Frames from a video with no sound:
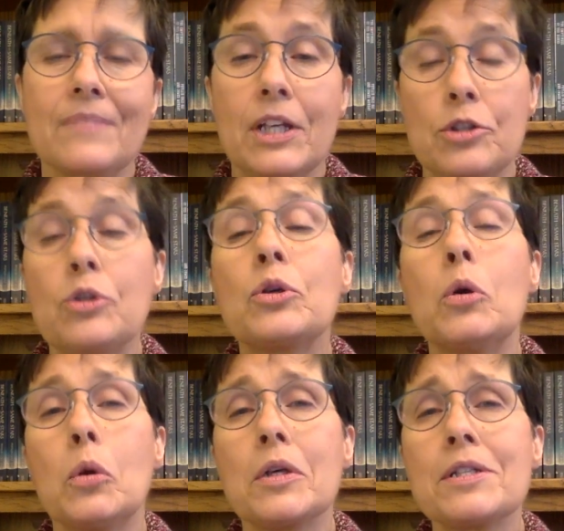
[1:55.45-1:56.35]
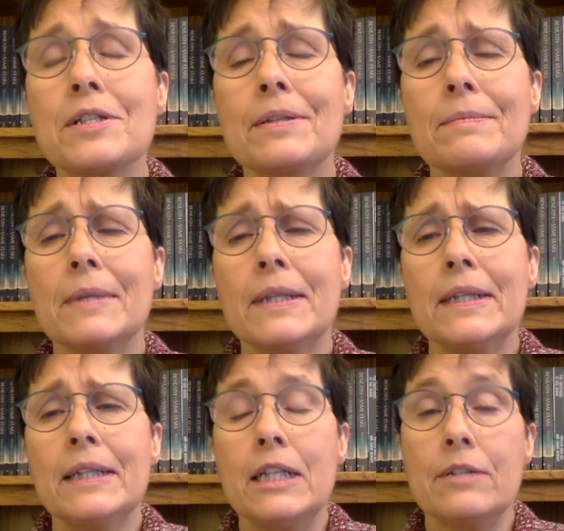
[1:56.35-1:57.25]
In due course,
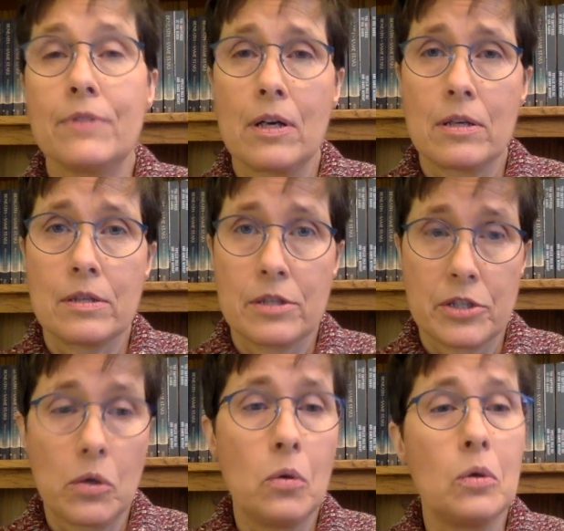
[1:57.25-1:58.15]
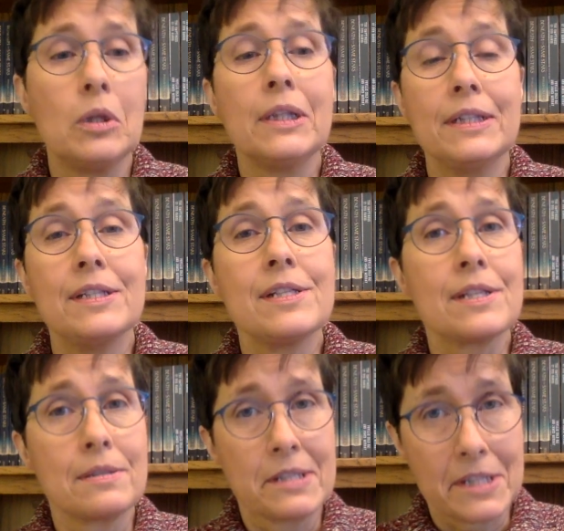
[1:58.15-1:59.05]
if our soul is
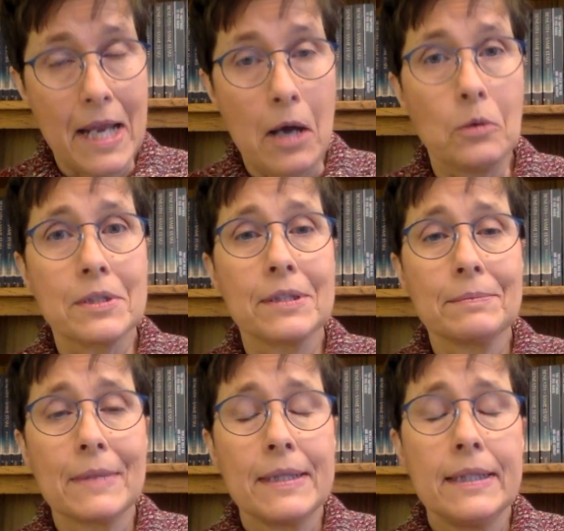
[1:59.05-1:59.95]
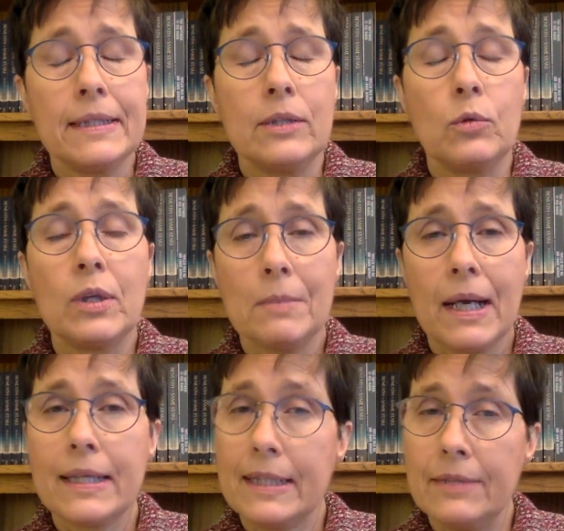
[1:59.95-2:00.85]
stout, we
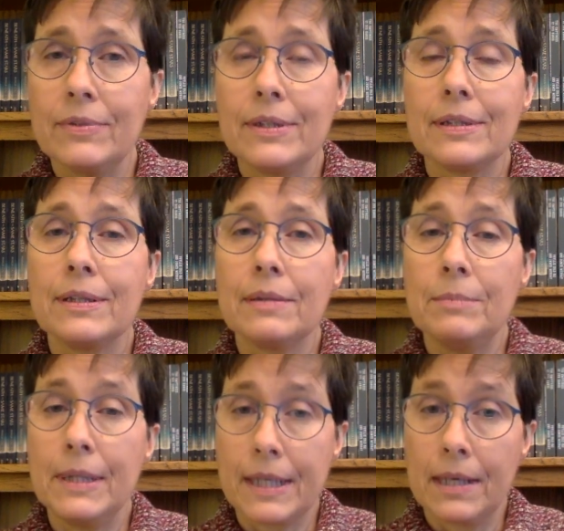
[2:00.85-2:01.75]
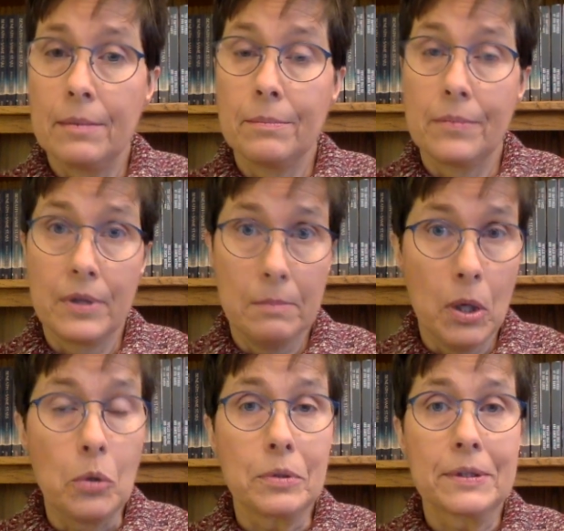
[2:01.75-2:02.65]
might even become the
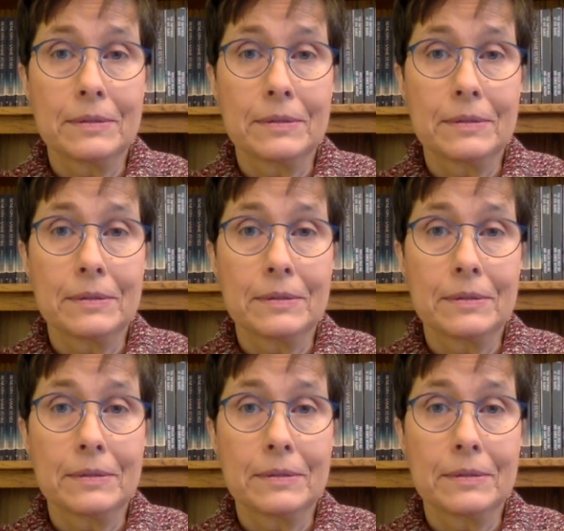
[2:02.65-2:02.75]
boat.